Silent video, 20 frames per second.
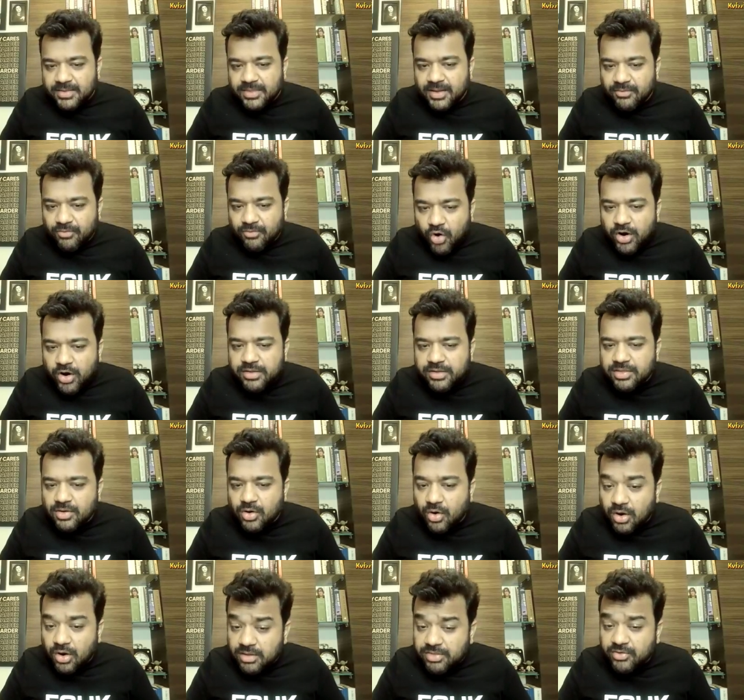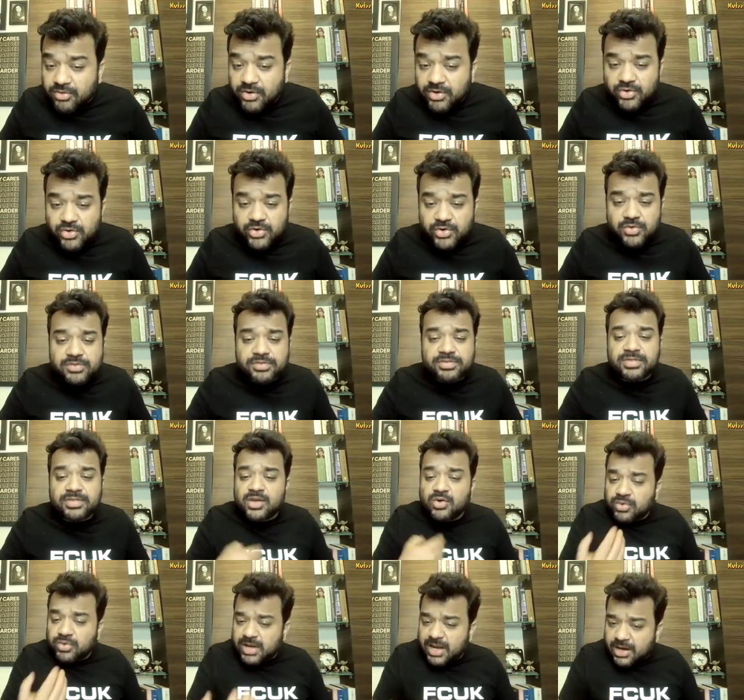The wars also introduced
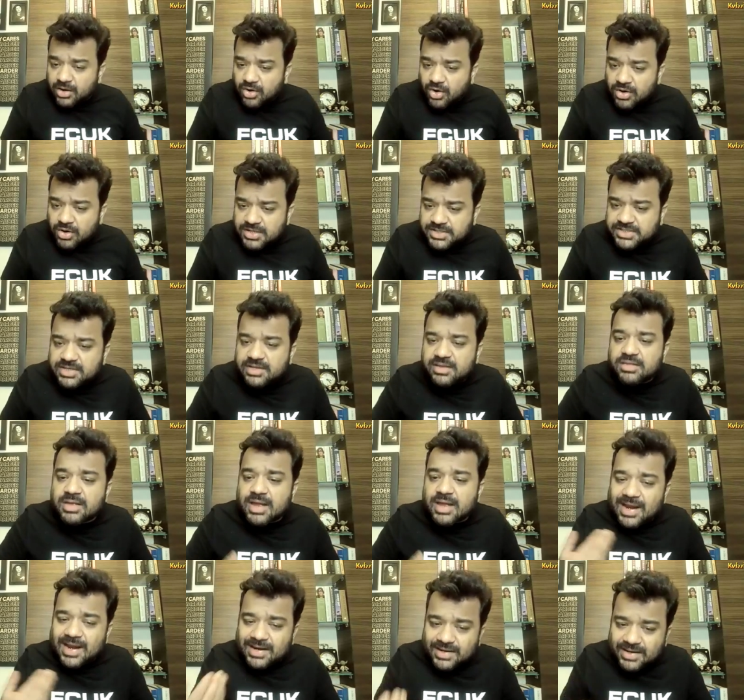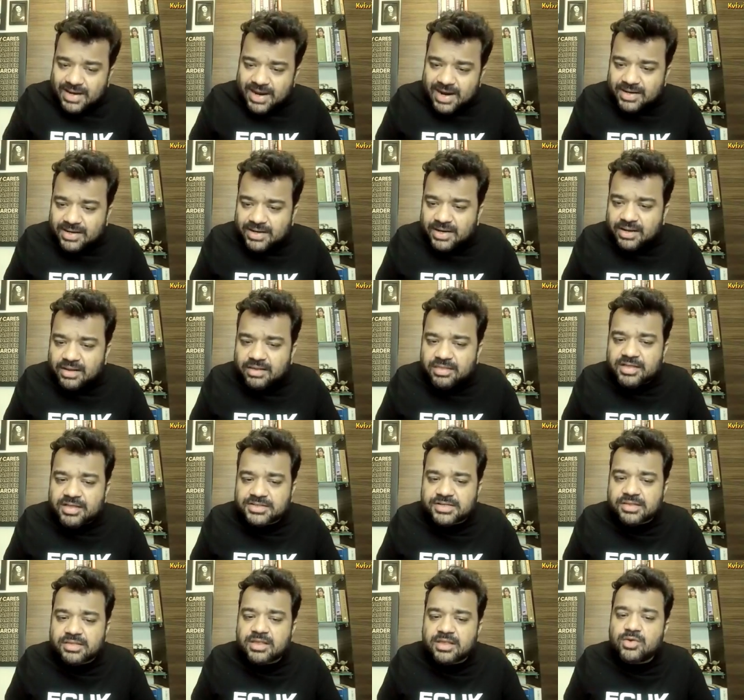new technologies and tactics,
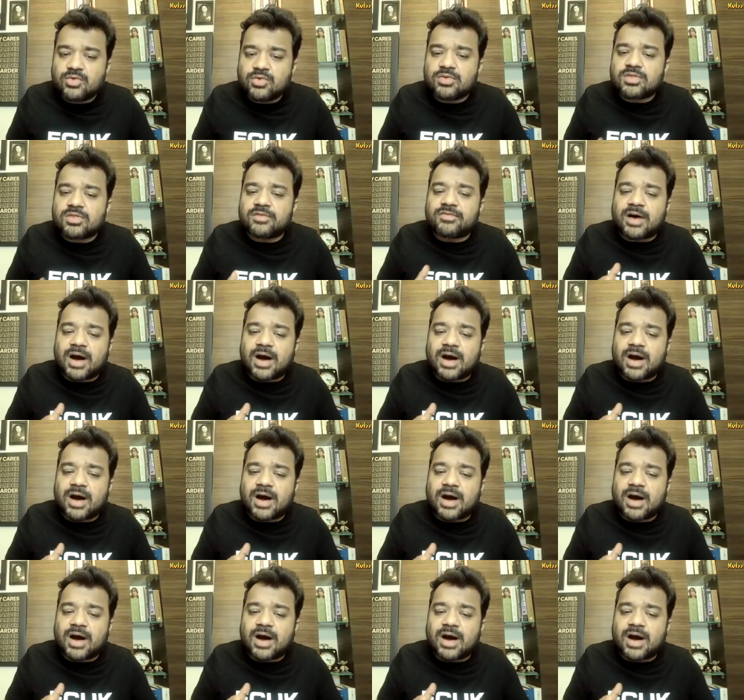such as the use of